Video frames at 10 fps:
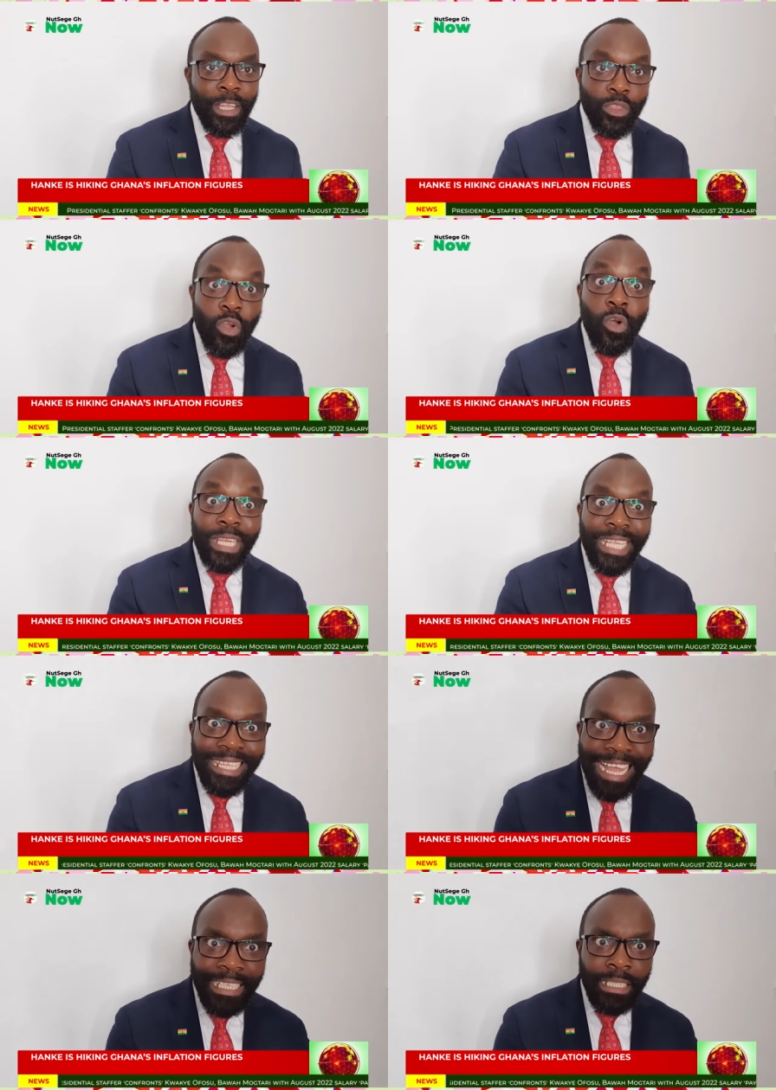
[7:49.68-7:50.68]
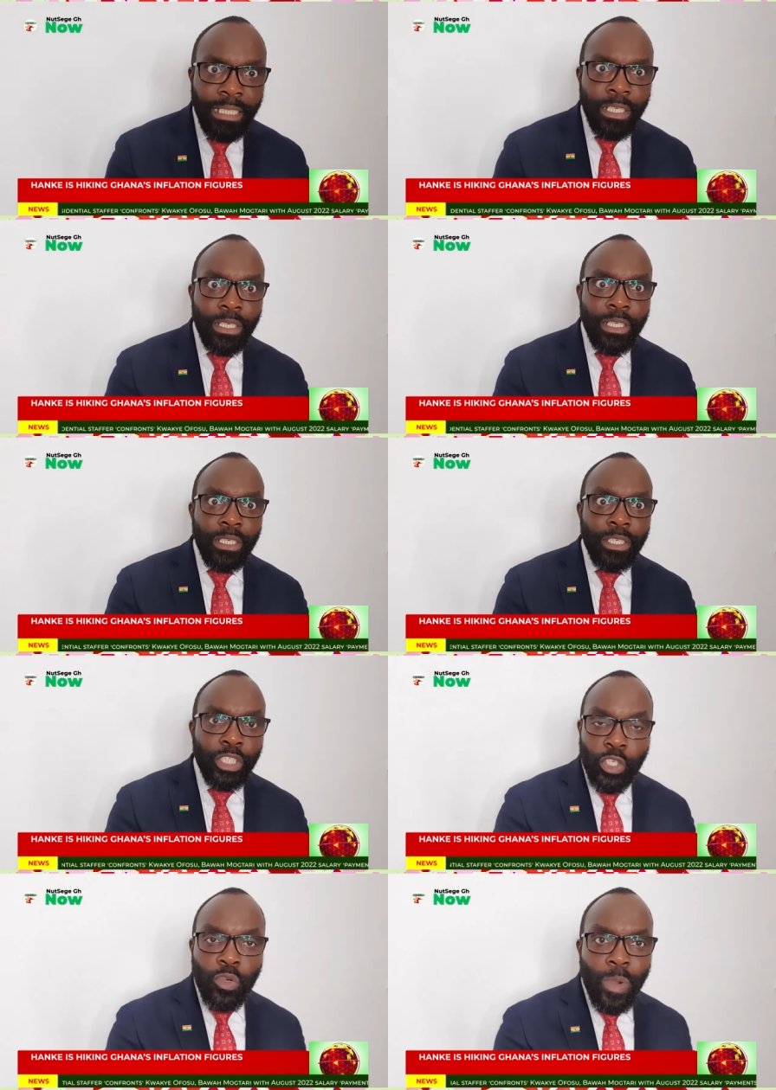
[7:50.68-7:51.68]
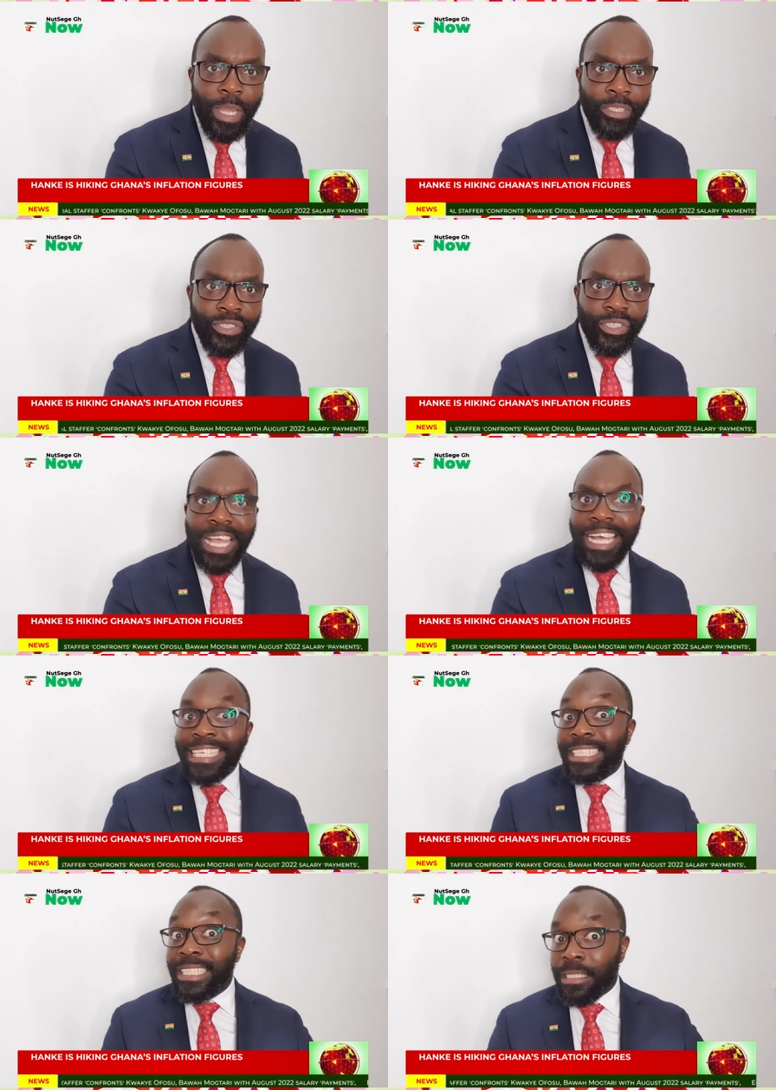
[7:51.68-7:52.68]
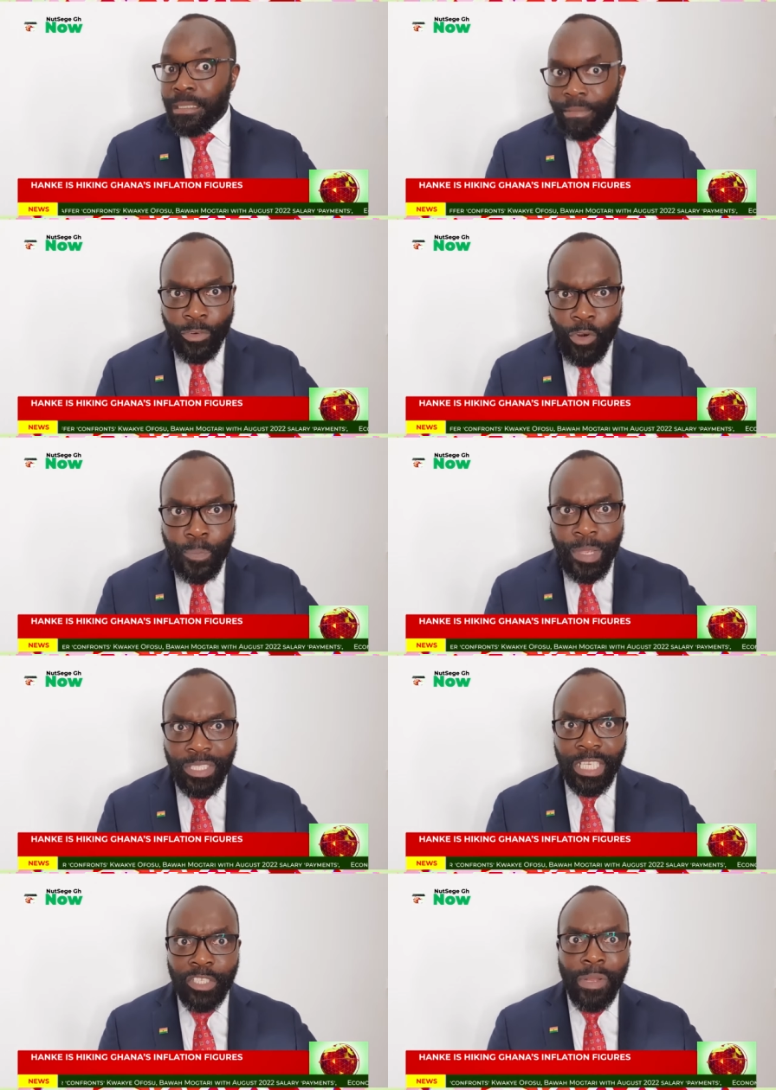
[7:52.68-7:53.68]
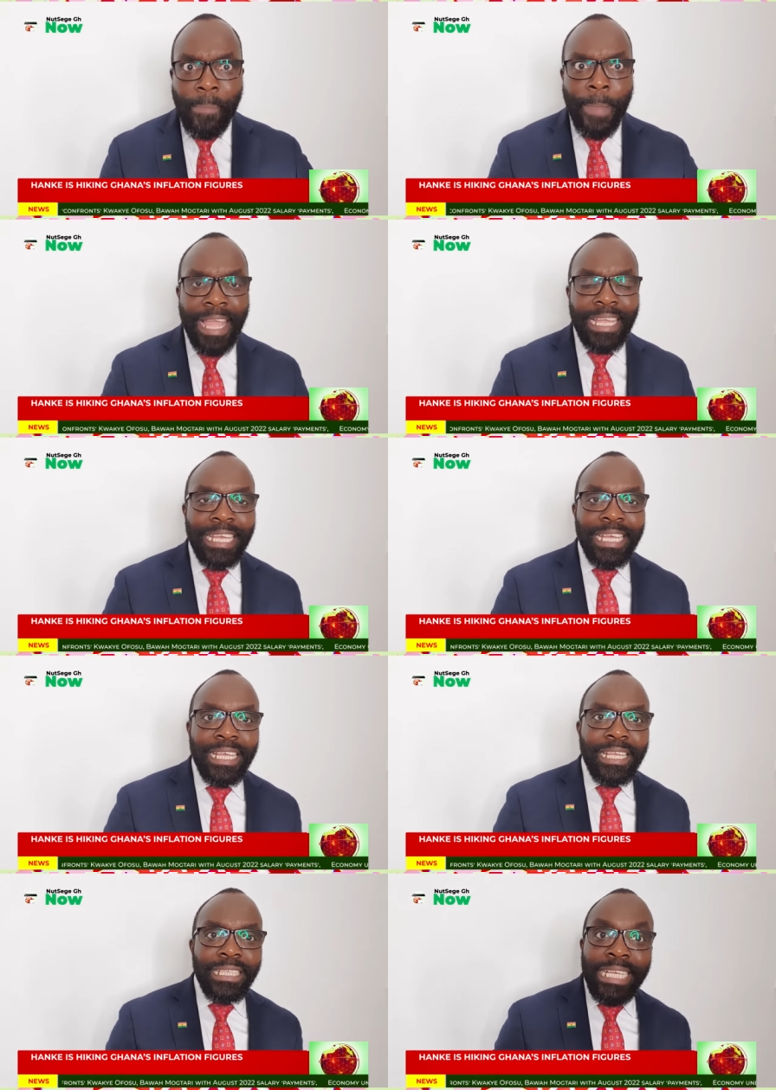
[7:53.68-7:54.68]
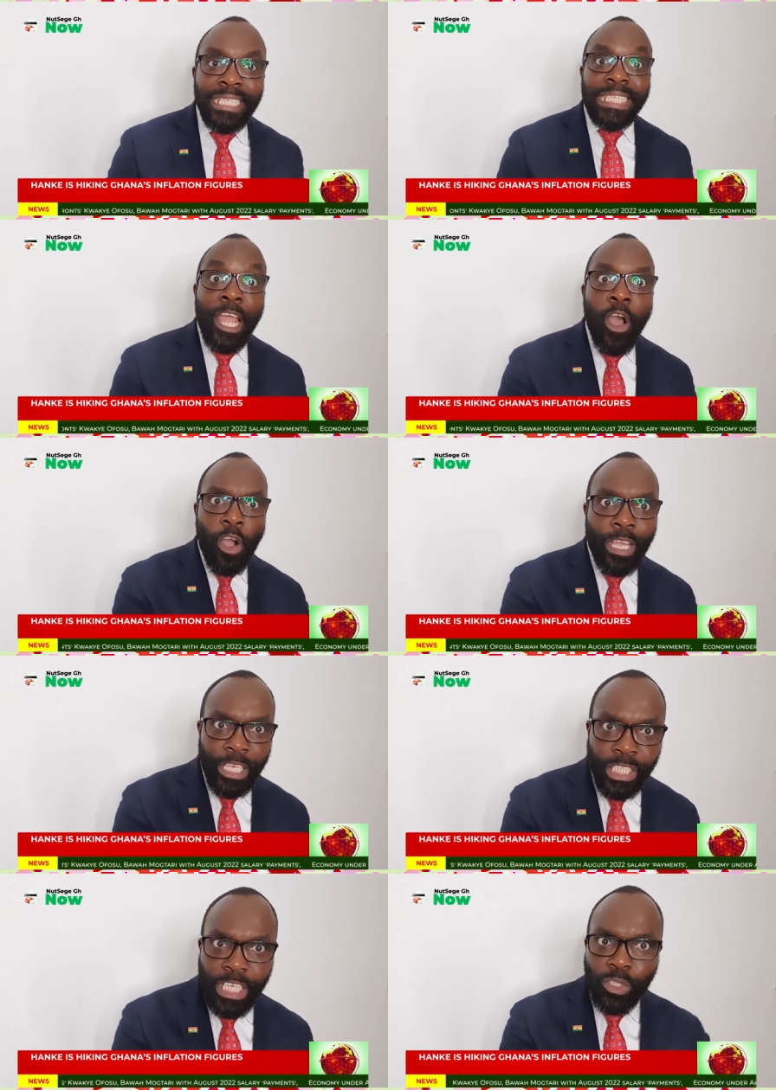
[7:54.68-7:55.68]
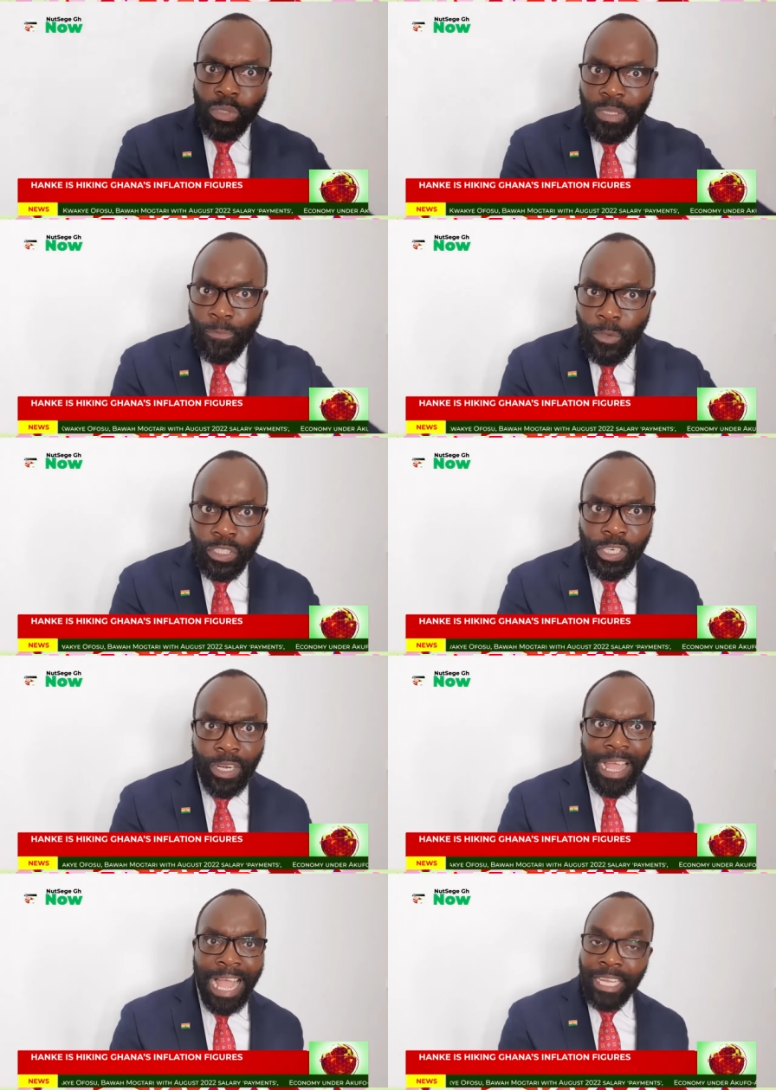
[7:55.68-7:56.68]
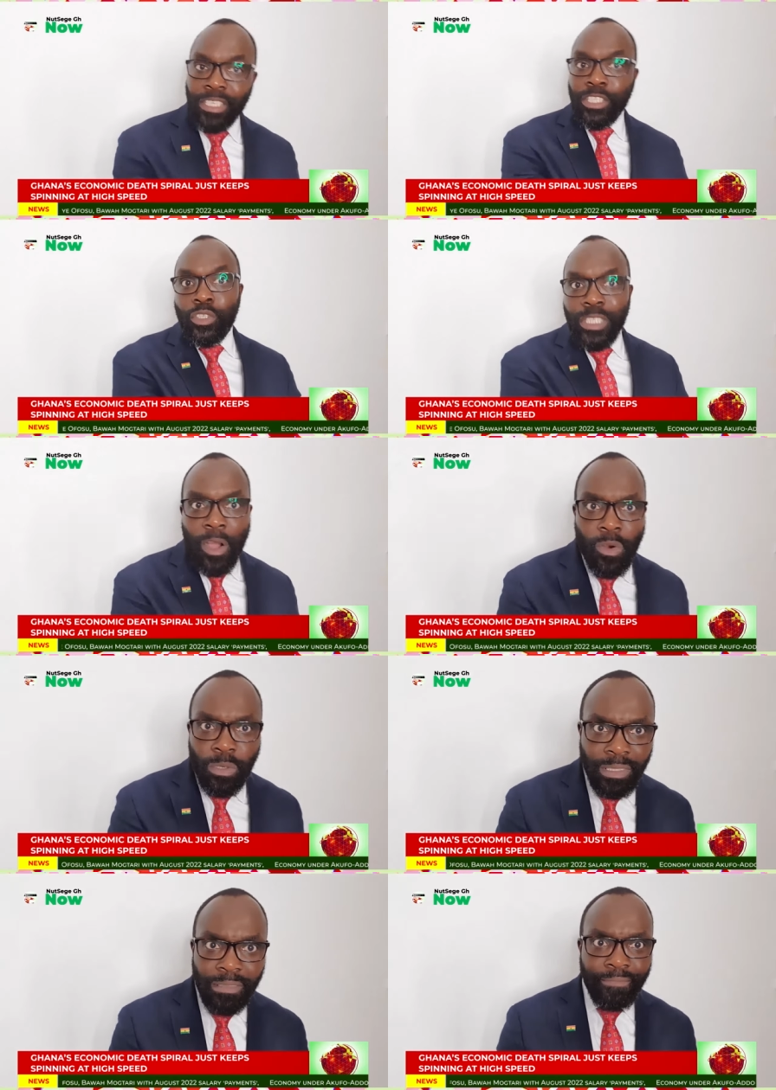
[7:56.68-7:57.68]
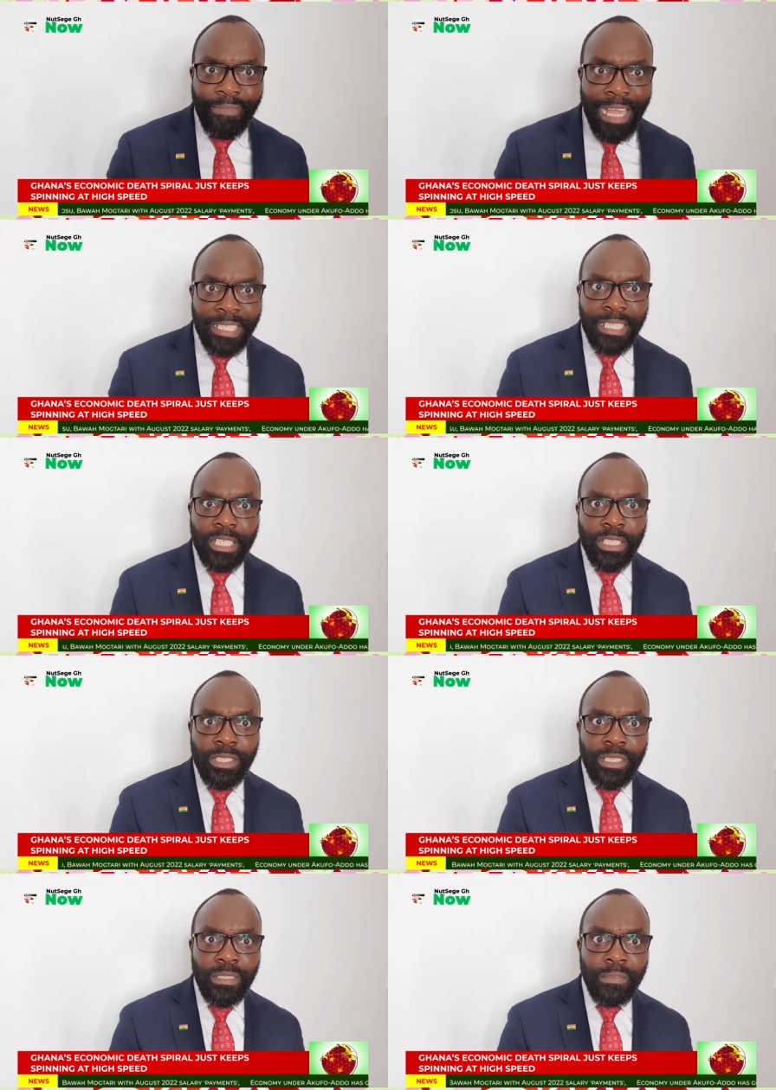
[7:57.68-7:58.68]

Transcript: Not only that, US and European Central Bank, they stay hawkish into the future, according to their own assertions